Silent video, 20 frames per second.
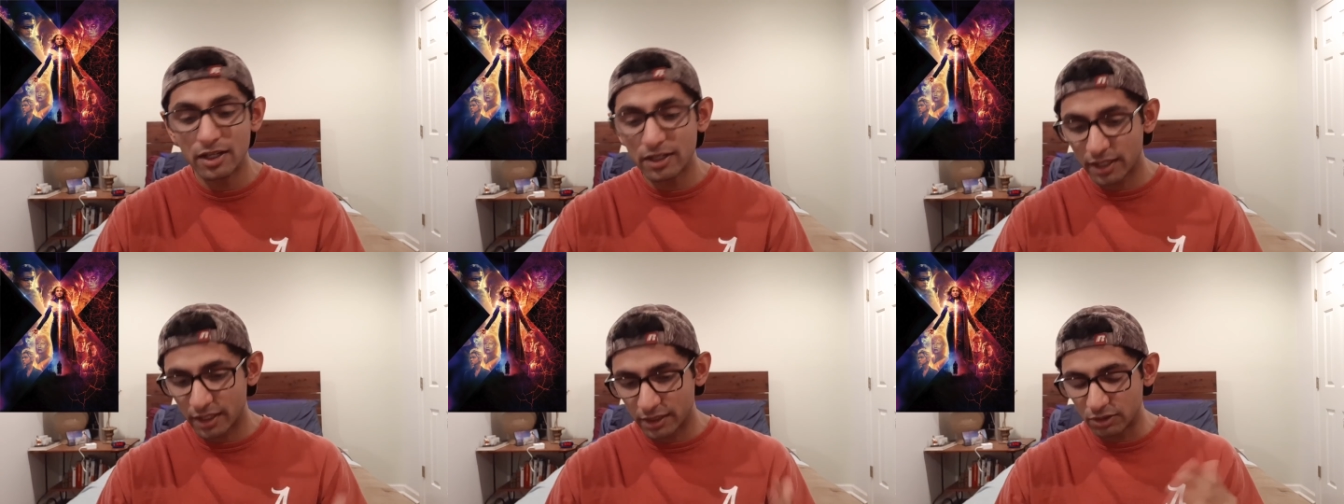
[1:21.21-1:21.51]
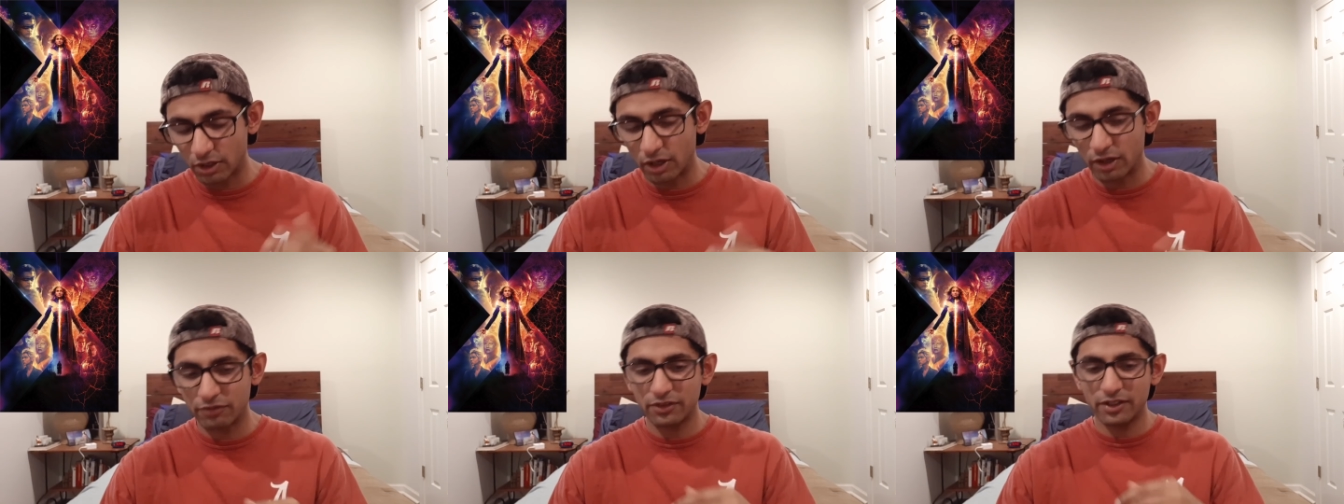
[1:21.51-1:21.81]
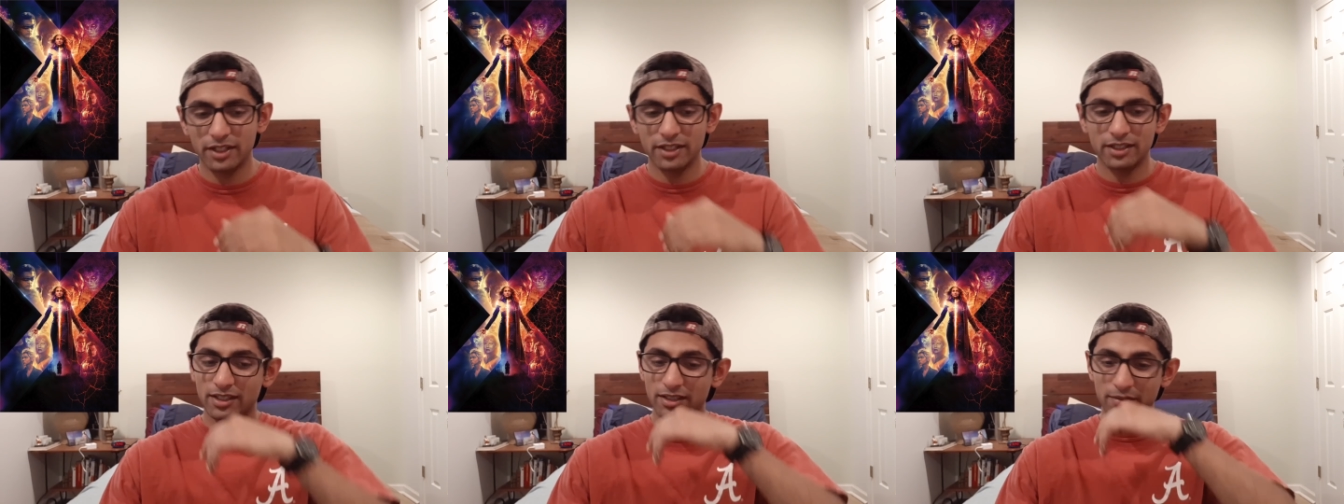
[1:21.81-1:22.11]
The Dark
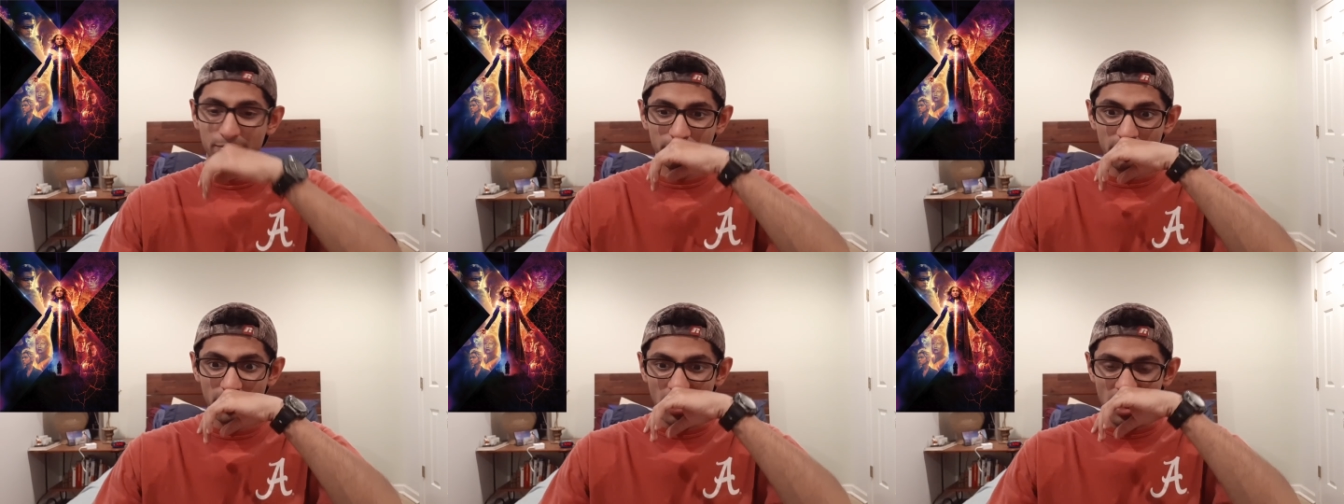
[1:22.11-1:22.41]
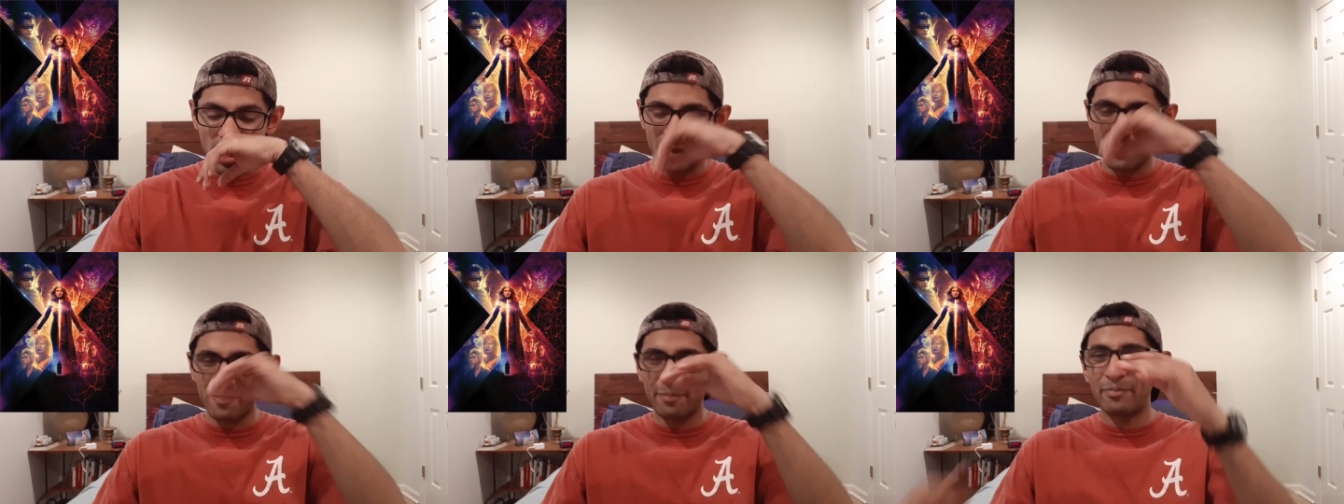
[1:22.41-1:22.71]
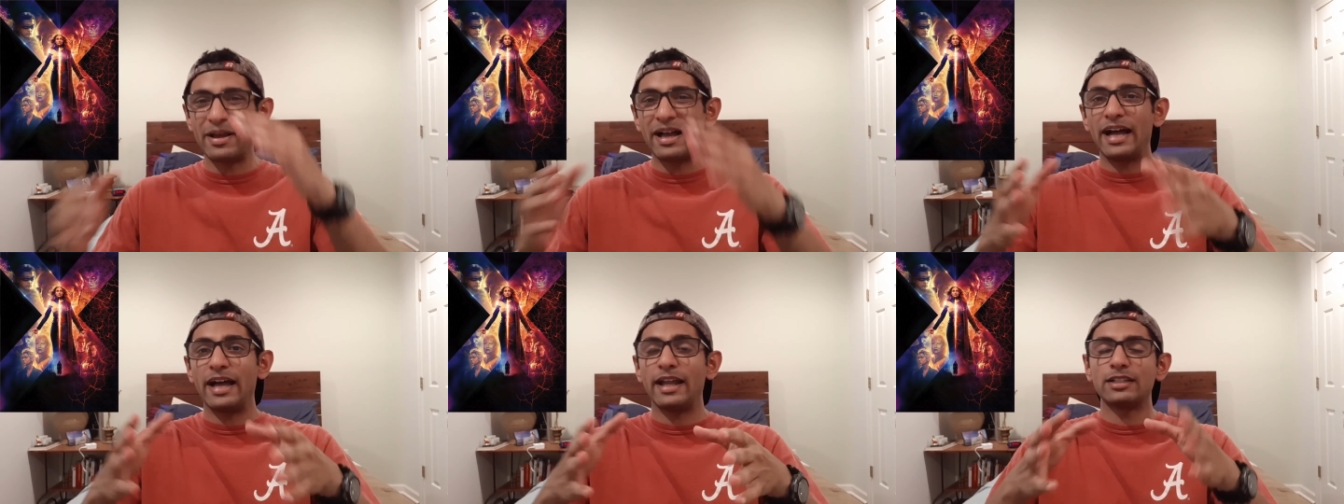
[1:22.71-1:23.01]
Phoenix is not
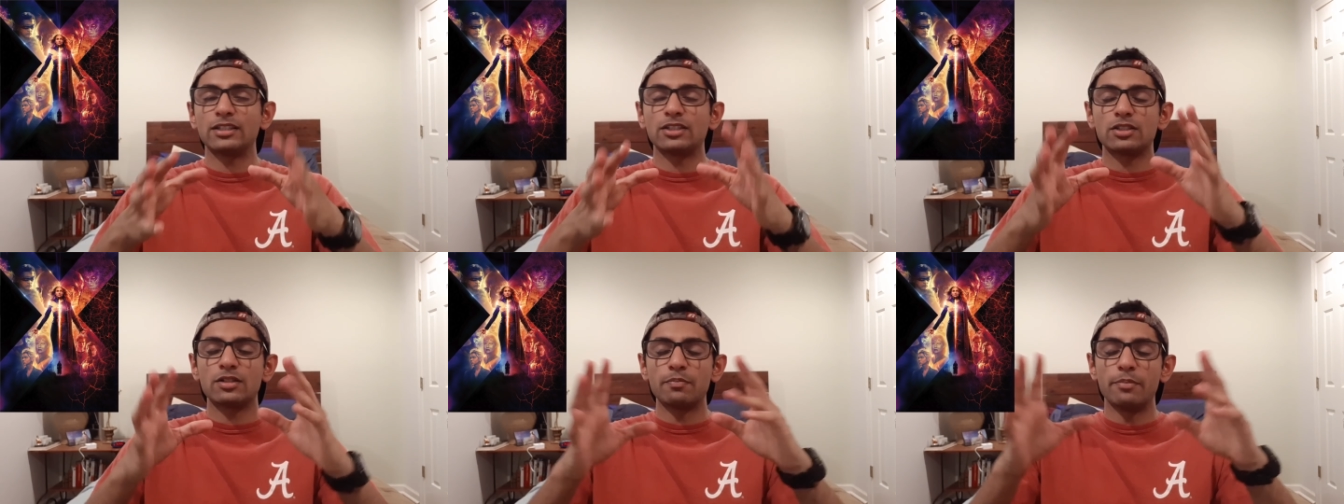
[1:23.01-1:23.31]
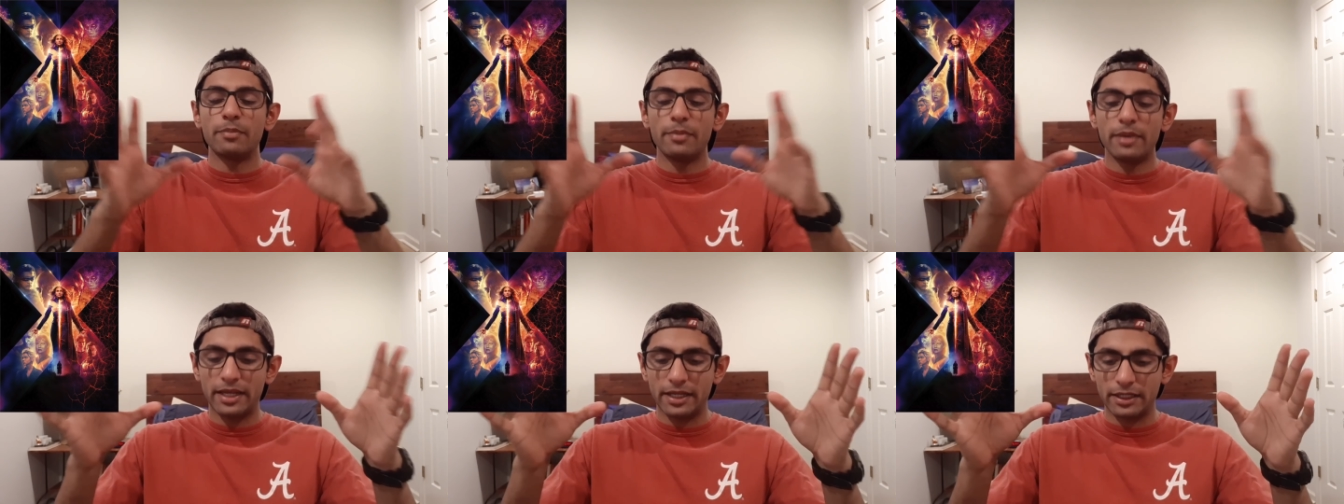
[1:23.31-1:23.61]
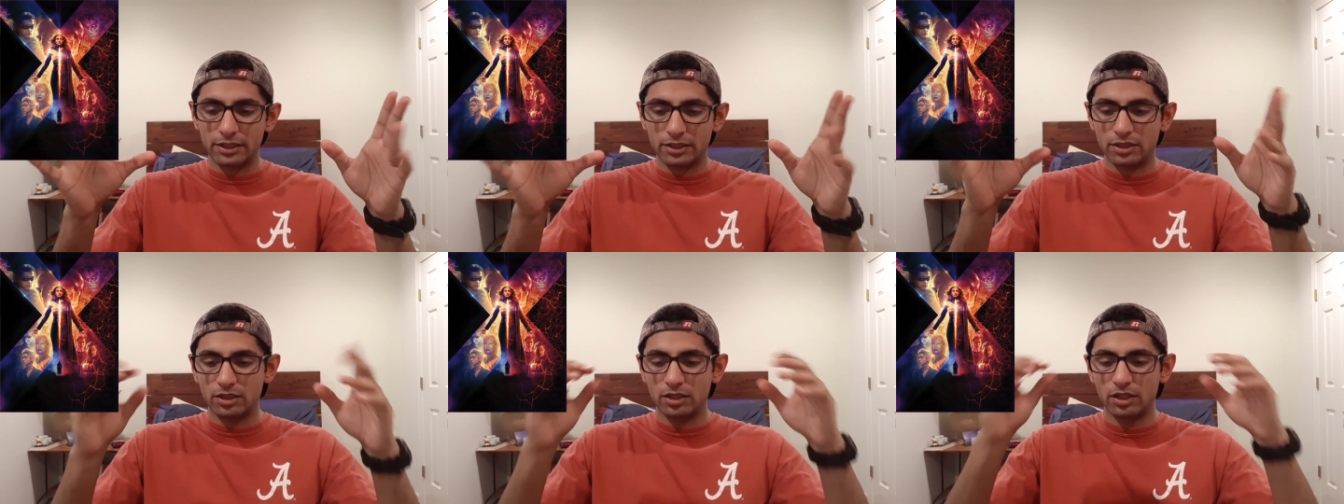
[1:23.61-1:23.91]
bad, it's
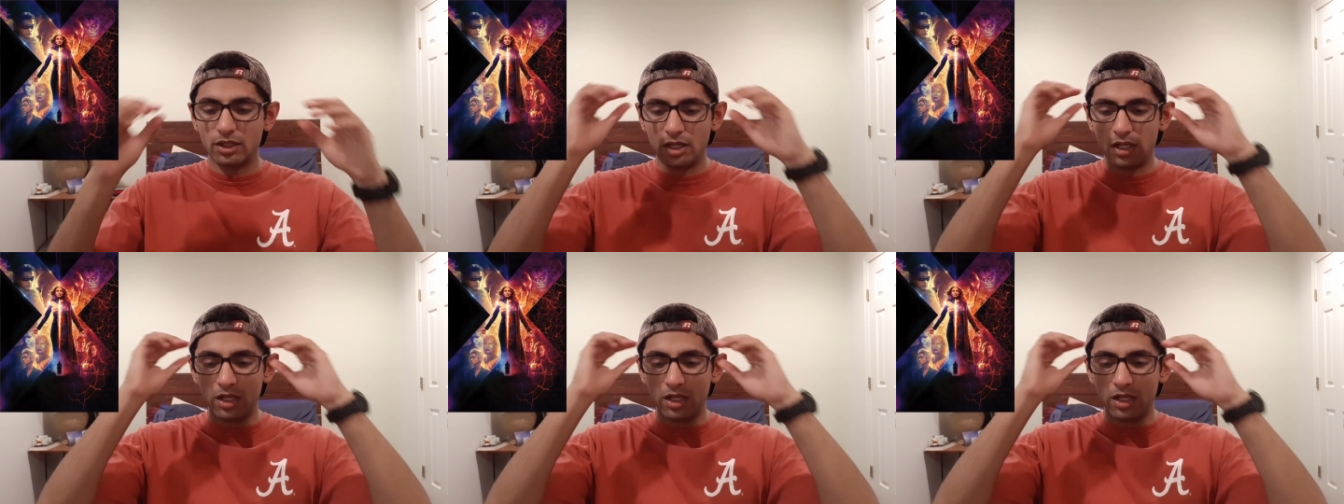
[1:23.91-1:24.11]
mixed.